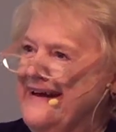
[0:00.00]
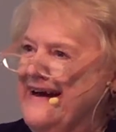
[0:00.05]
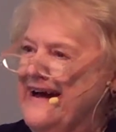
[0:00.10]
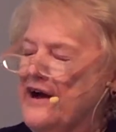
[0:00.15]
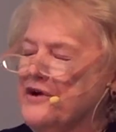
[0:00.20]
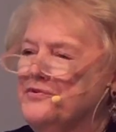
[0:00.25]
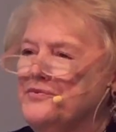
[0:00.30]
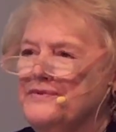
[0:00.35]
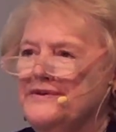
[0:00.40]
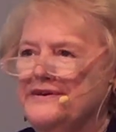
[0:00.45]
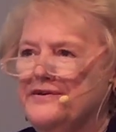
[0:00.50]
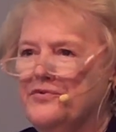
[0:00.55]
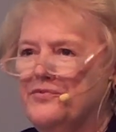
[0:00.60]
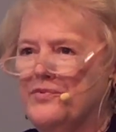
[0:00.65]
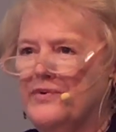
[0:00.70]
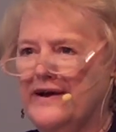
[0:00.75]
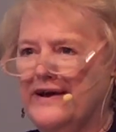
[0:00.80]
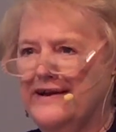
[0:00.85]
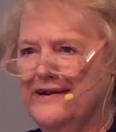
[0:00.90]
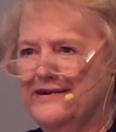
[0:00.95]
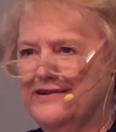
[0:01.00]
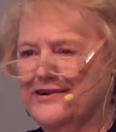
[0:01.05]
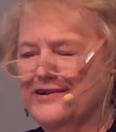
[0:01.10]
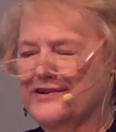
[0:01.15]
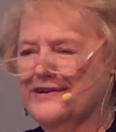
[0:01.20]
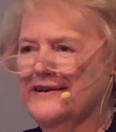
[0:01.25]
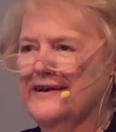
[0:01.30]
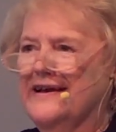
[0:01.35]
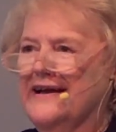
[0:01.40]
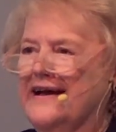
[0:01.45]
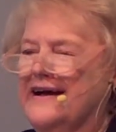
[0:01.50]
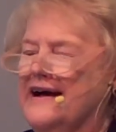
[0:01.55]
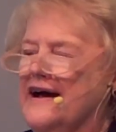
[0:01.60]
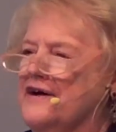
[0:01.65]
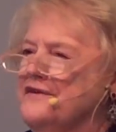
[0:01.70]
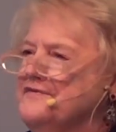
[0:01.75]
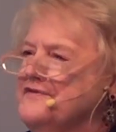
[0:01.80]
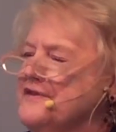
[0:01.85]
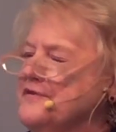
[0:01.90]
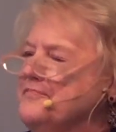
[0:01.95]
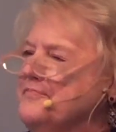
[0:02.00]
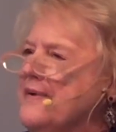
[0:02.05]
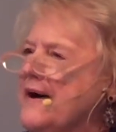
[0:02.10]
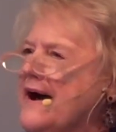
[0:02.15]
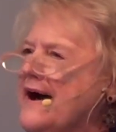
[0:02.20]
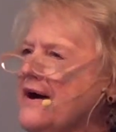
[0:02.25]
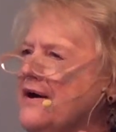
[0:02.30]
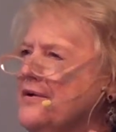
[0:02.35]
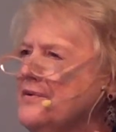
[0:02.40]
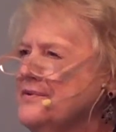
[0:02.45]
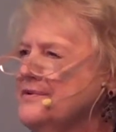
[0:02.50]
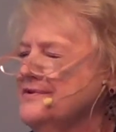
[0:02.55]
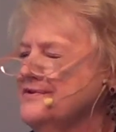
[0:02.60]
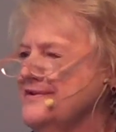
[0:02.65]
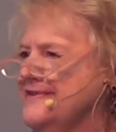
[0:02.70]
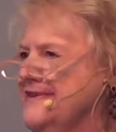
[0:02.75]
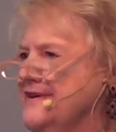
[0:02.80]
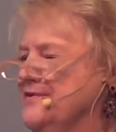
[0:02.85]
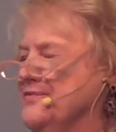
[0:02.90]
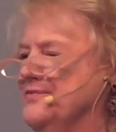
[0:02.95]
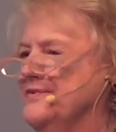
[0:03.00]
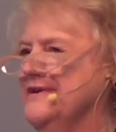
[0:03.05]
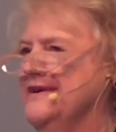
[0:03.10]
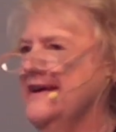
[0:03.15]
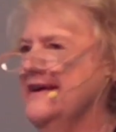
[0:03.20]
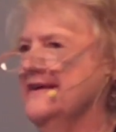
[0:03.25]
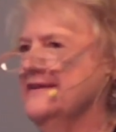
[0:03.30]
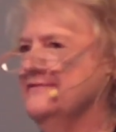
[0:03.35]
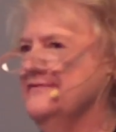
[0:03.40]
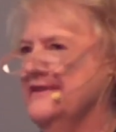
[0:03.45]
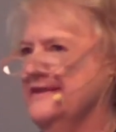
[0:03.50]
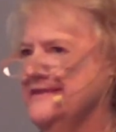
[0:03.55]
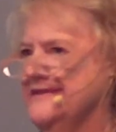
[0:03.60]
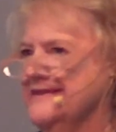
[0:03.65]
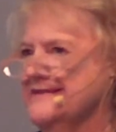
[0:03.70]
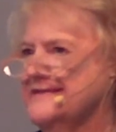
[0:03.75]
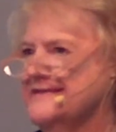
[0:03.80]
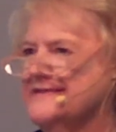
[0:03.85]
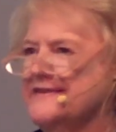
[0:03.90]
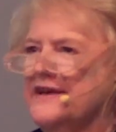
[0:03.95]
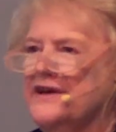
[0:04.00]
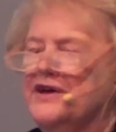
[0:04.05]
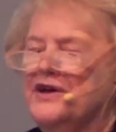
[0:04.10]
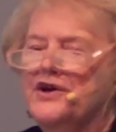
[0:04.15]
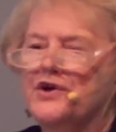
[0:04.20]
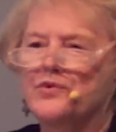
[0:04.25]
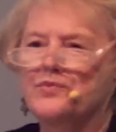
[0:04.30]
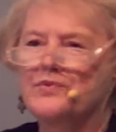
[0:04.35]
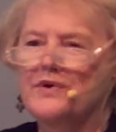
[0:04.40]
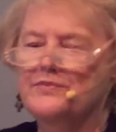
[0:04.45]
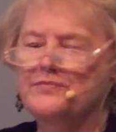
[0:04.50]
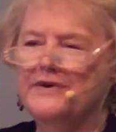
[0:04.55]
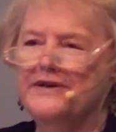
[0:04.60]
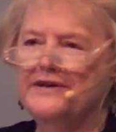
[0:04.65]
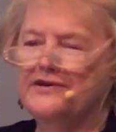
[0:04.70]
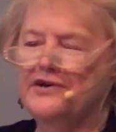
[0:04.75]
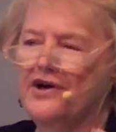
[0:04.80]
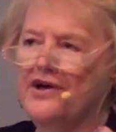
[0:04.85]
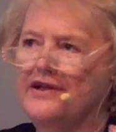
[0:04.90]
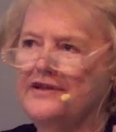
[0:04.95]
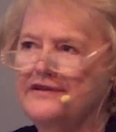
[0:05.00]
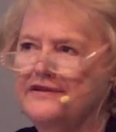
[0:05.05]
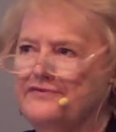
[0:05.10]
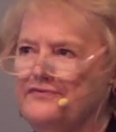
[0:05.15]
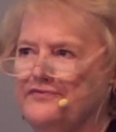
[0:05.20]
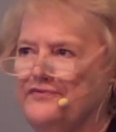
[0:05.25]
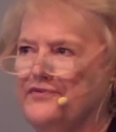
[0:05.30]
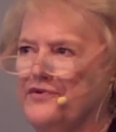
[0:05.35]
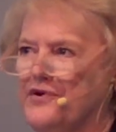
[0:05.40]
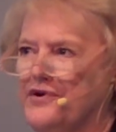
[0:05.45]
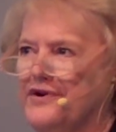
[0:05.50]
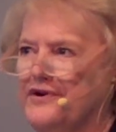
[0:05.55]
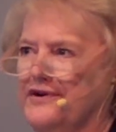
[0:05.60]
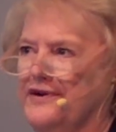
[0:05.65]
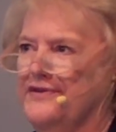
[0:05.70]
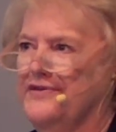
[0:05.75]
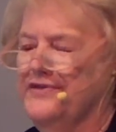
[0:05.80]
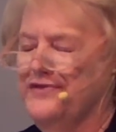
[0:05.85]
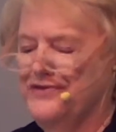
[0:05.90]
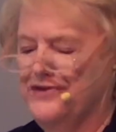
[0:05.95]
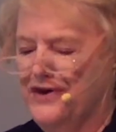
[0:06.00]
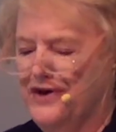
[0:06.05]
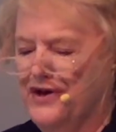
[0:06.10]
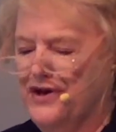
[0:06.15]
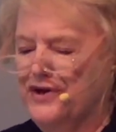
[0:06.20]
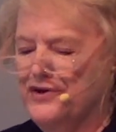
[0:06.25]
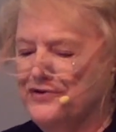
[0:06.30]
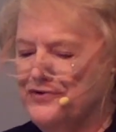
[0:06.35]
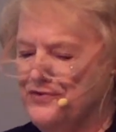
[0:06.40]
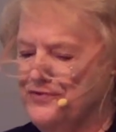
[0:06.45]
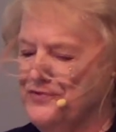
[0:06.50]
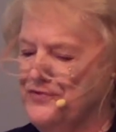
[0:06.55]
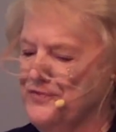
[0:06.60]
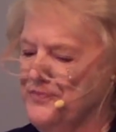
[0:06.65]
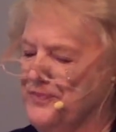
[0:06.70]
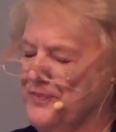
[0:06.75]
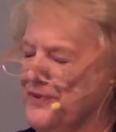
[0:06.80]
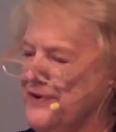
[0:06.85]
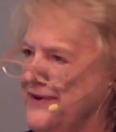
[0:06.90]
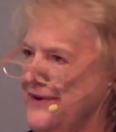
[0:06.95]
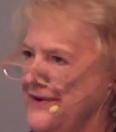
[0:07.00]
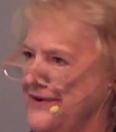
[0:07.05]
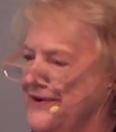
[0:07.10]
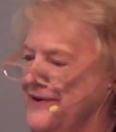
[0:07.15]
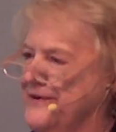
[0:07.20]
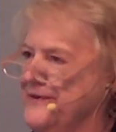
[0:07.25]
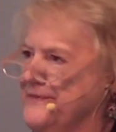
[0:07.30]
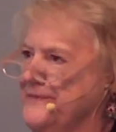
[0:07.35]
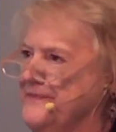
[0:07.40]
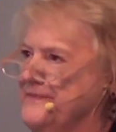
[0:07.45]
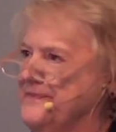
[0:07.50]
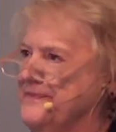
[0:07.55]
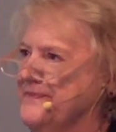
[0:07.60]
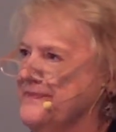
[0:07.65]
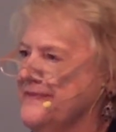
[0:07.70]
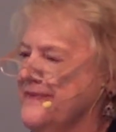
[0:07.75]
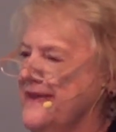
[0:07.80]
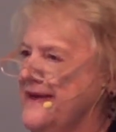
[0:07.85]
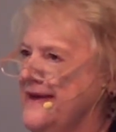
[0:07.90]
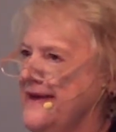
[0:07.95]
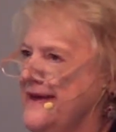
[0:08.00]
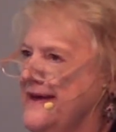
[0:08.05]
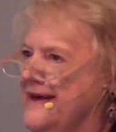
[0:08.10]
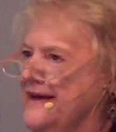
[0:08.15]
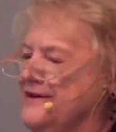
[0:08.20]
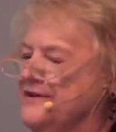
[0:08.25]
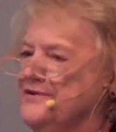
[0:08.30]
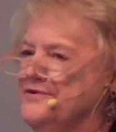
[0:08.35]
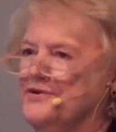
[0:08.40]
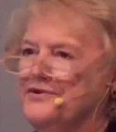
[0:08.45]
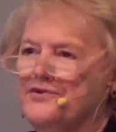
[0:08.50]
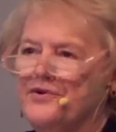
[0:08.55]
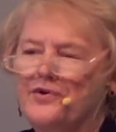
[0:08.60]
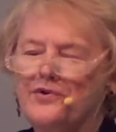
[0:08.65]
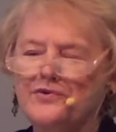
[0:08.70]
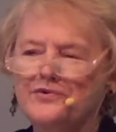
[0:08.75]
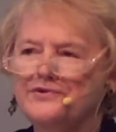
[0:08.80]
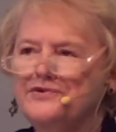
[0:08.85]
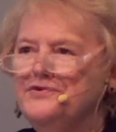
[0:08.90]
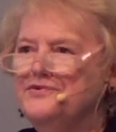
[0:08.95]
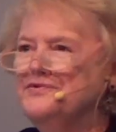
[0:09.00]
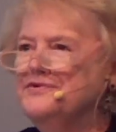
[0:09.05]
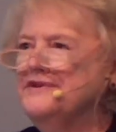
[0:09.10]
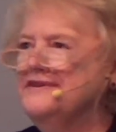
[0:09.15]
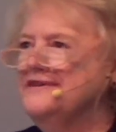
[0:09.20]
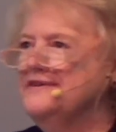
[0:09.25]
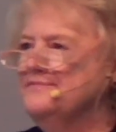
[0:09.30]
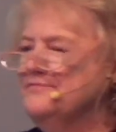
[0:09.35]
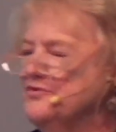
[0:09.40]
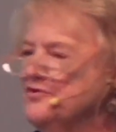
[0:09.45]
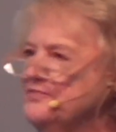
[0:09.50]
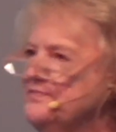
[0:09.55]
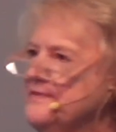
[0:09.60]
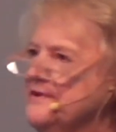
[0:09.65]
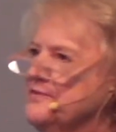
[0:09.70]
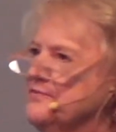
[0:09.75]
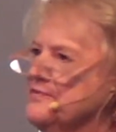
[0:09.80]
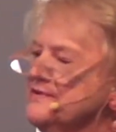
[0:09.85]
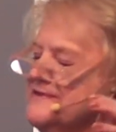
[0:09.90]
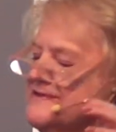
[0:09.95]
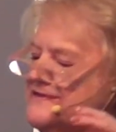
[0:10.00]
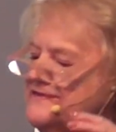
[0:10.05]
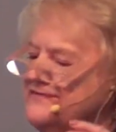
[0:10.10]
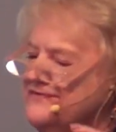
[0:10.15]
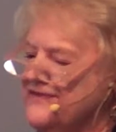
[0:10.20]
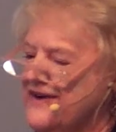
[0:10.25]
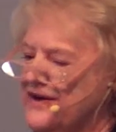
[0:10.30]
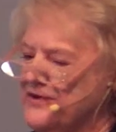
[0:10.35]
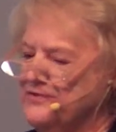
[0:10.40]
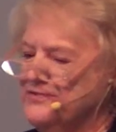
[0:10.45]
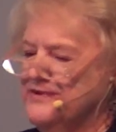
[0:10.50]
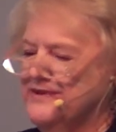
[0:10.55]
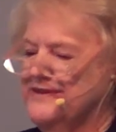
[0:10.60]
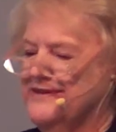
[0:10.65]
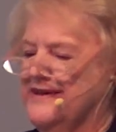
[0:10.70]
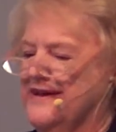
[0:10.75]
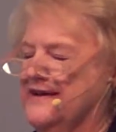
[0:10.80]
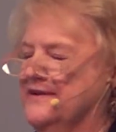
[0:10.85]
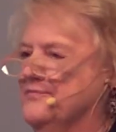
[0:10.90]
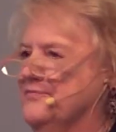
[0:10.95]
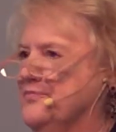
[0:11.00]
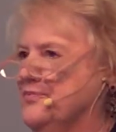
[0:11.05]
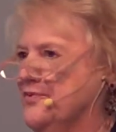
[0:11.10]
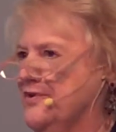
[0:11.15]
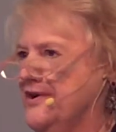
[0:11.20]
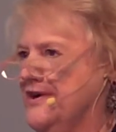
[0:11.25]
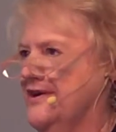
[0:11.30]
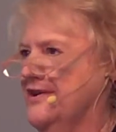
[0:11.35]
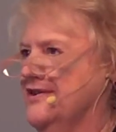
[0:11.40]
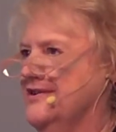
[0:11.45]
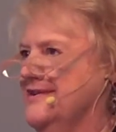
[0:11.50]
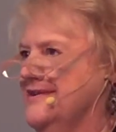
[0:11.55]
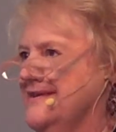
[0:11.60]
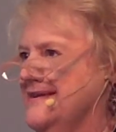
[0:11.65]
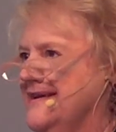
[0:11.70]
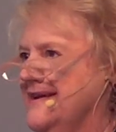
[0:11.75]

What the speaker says: Are we aware of the power that we have in us when we call it forth through prayer? You know, the whole Unity movement was founded on prayer.